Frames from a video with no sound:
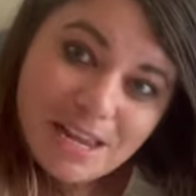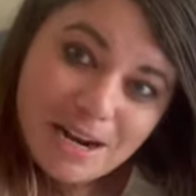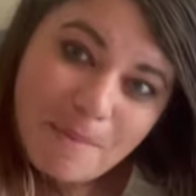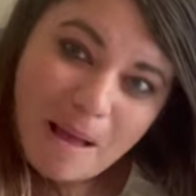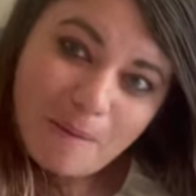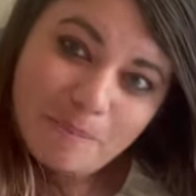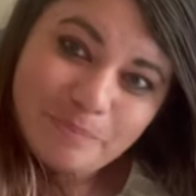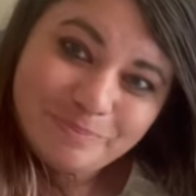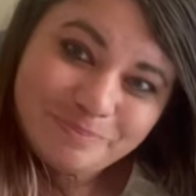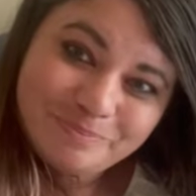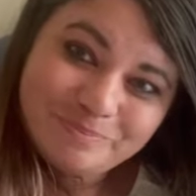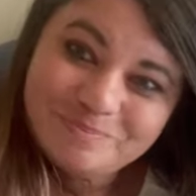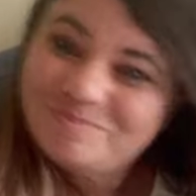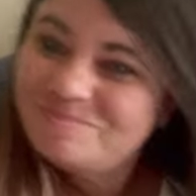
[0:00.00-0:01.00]
about.
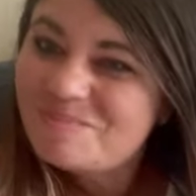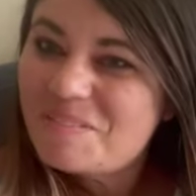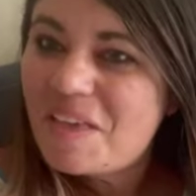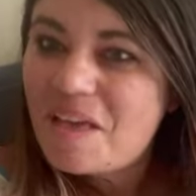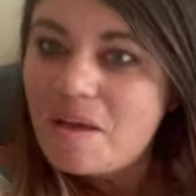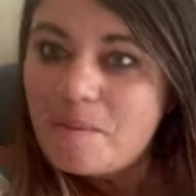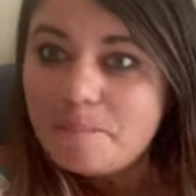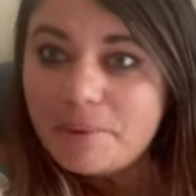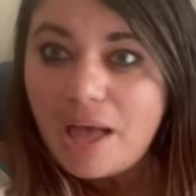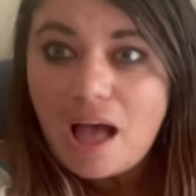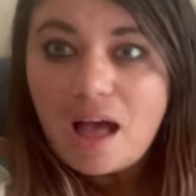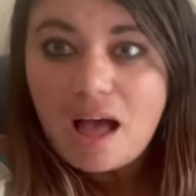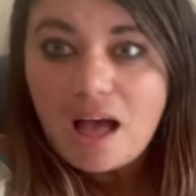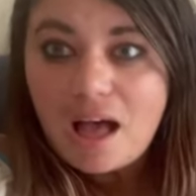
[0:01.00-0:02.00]
But yeah,
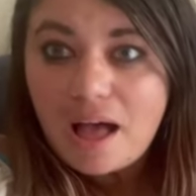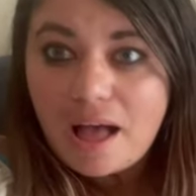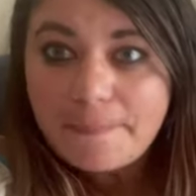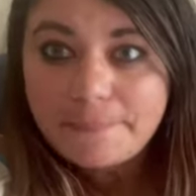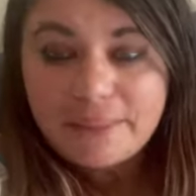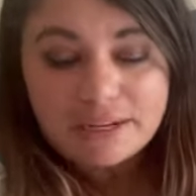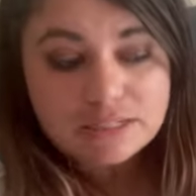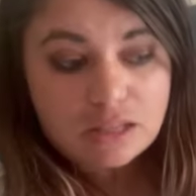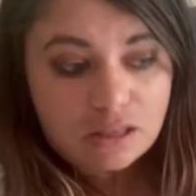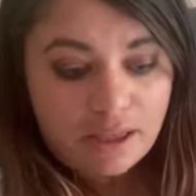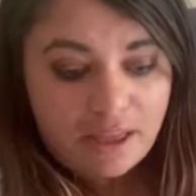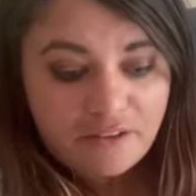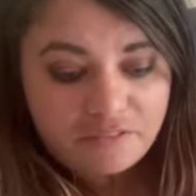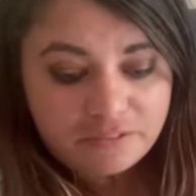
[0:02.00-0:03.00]
that is all I
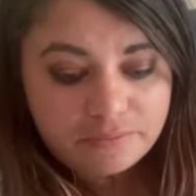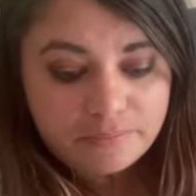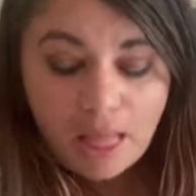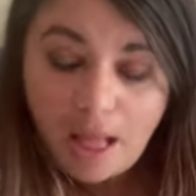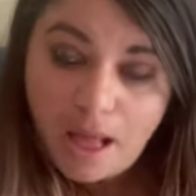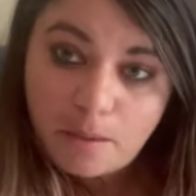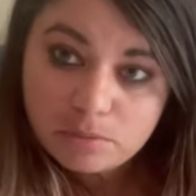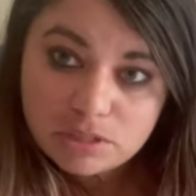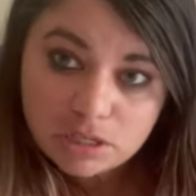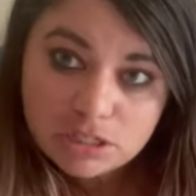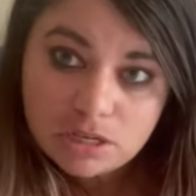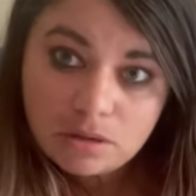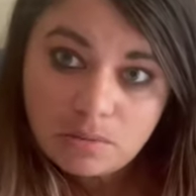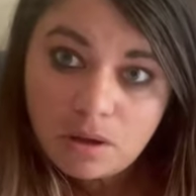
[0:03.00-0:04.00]
have. I will talk
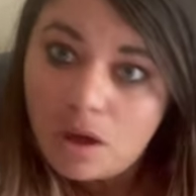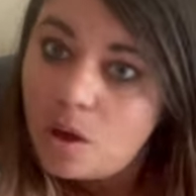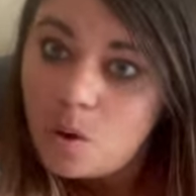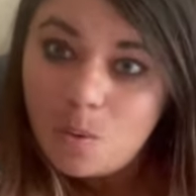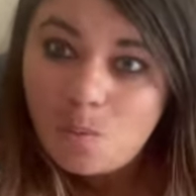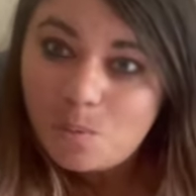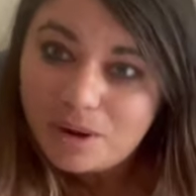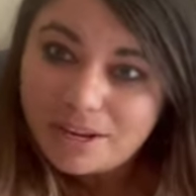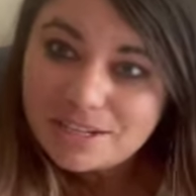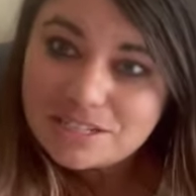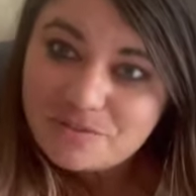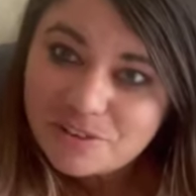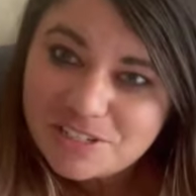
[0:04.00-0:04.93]
to you when I get to the first